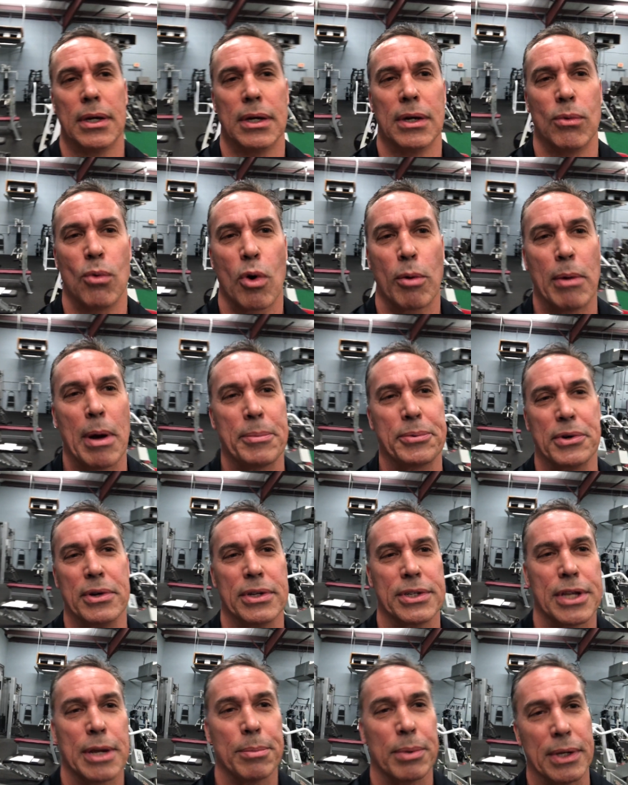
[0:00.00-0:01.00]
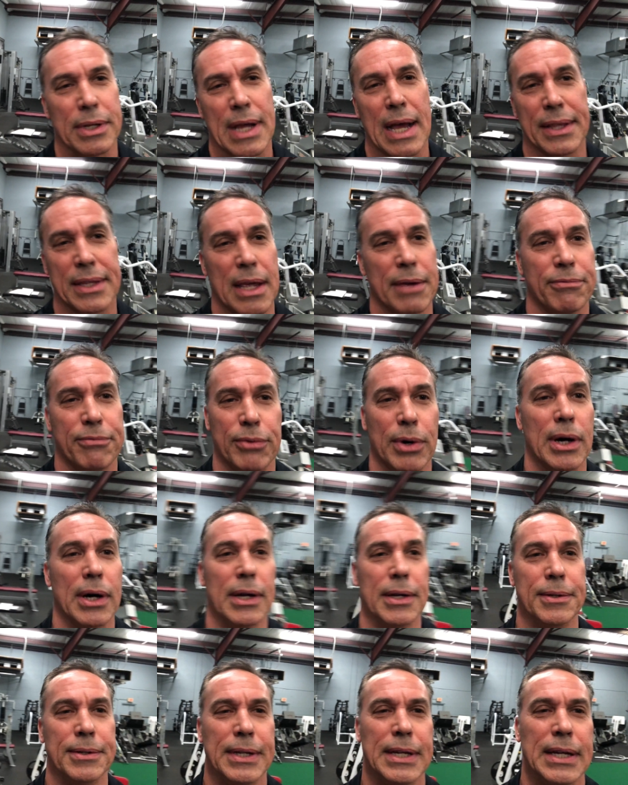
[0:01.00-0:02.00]
Uh, warm ups are typically not that
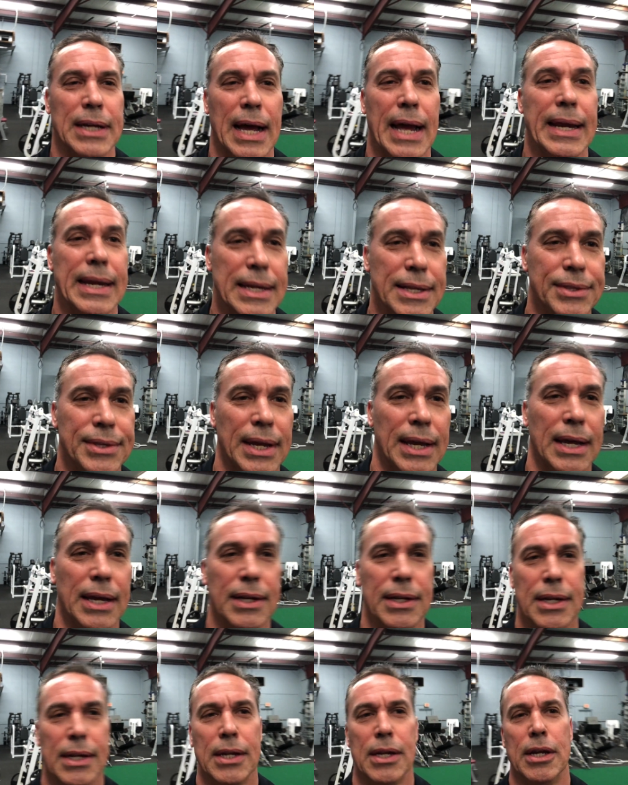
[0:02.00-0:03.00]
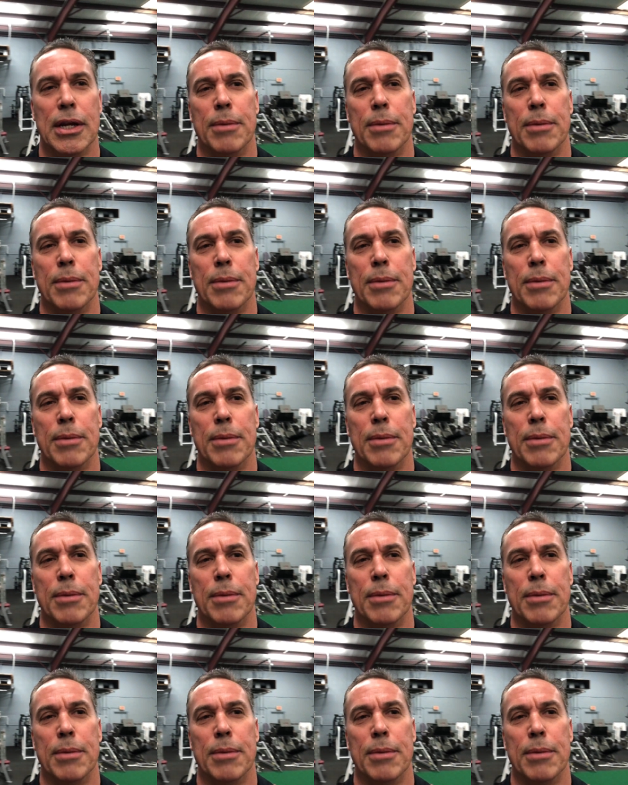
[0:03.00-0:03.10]
fun, I get that.